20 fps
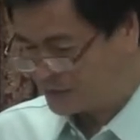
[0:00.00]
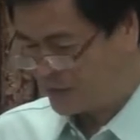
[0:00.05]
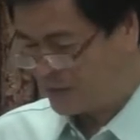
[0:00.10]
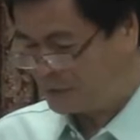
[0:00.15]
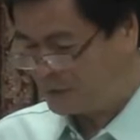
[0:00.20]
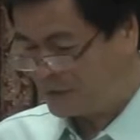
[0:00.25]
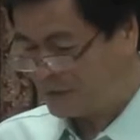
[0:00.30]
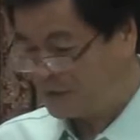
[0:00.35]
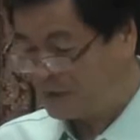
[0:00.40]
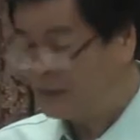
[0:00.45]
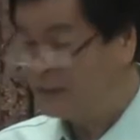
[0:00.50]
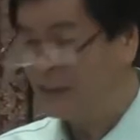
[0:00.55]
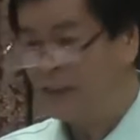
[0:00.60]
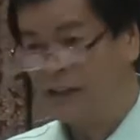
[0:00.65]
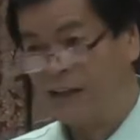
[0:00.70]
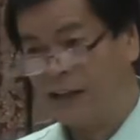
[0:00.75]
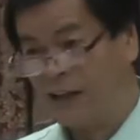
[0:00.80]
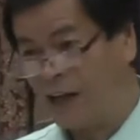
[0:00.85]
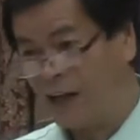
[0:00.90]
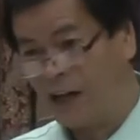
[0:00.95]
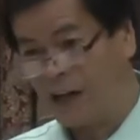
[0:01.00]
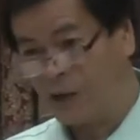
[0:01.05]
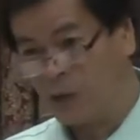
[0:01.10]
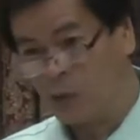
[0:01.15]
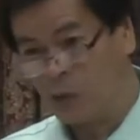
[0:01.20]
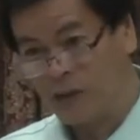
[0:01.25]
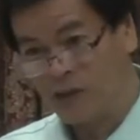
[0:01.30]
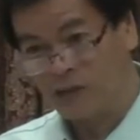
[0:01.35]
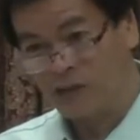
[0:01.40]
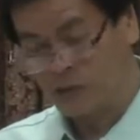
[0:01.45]
farmer, I
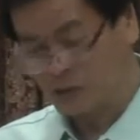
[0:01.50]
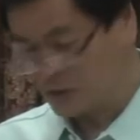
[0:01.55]
want to